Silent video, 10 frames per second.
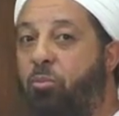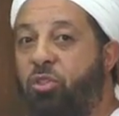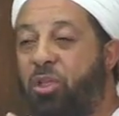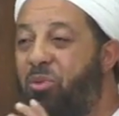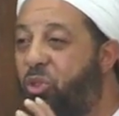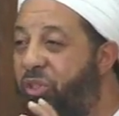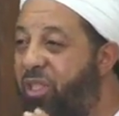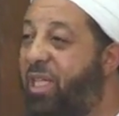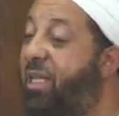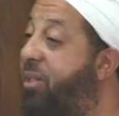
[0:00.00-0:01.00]
Muslims could
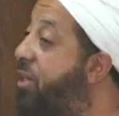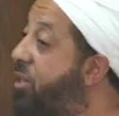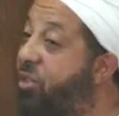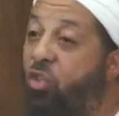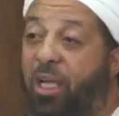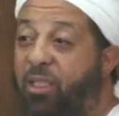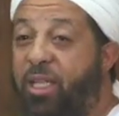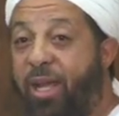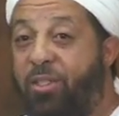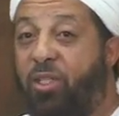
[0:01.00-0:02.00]
see that this is not
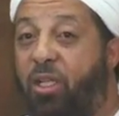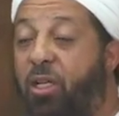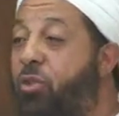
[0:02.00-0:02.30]
the answer.